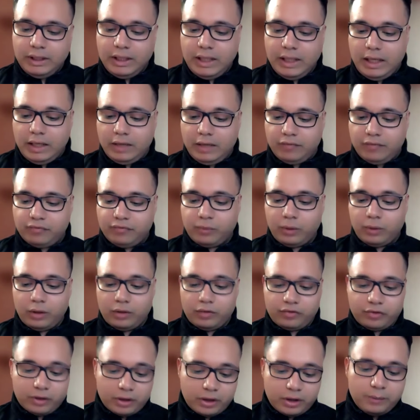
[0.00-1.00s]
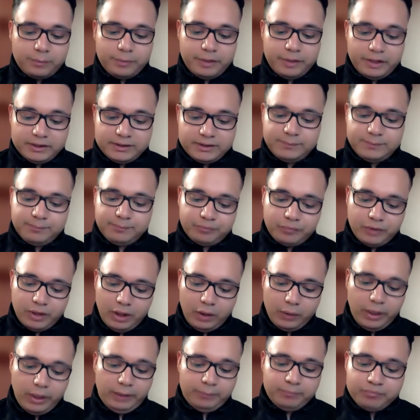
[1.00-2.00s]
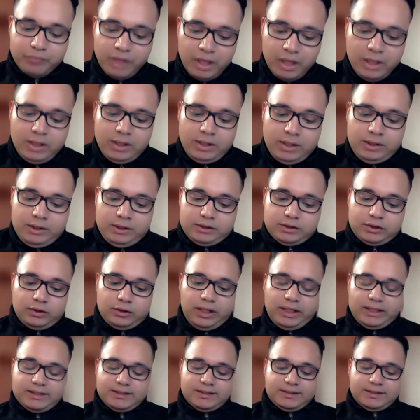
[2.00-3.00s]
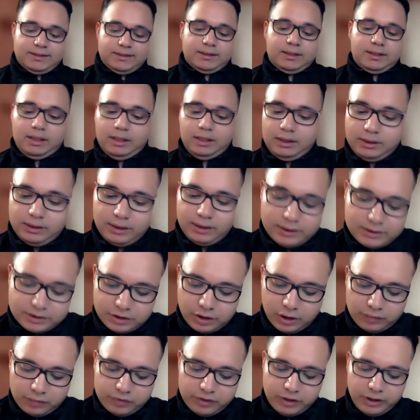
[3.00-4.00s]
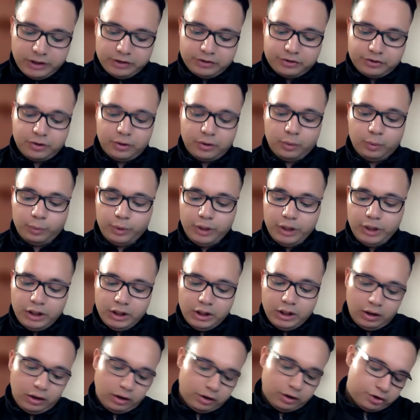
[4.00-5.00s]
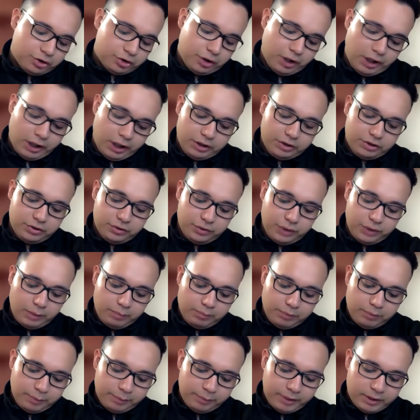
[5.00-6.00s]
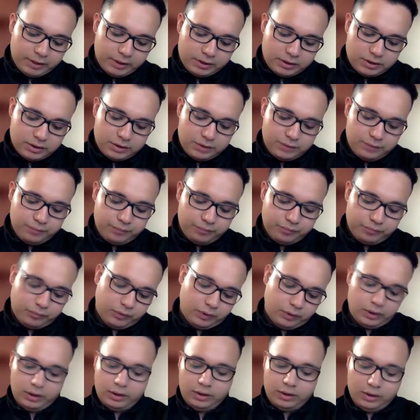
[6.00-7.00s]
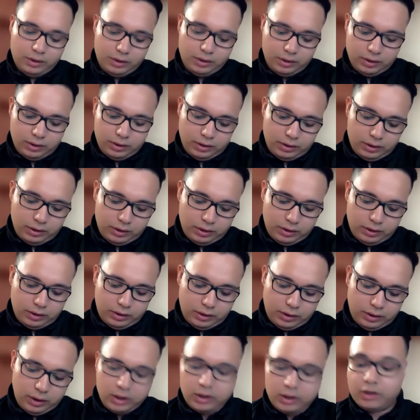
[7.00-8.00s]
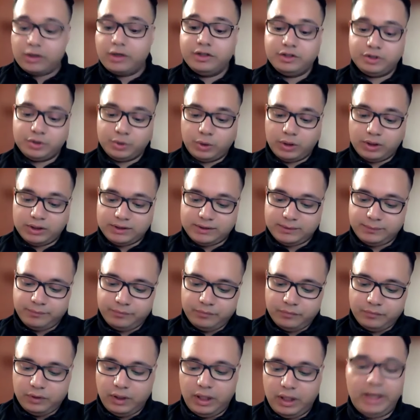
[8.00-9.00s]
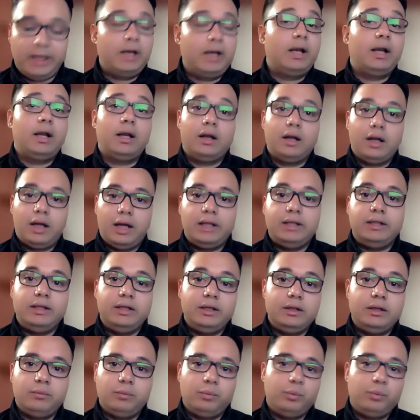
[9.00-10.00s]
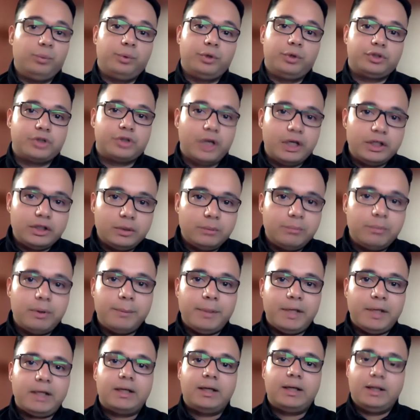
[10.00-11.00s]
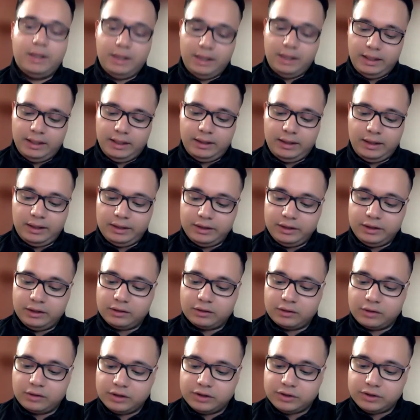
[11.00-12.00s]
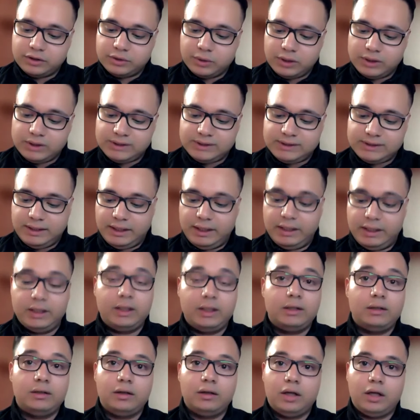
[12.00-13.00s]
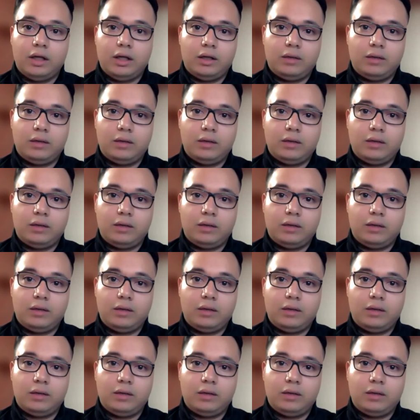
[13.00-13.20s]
for current mirrors. Okay, so let's start with the intro. We are trying to implement a current source, and we're trying to mimic an ideal current source, and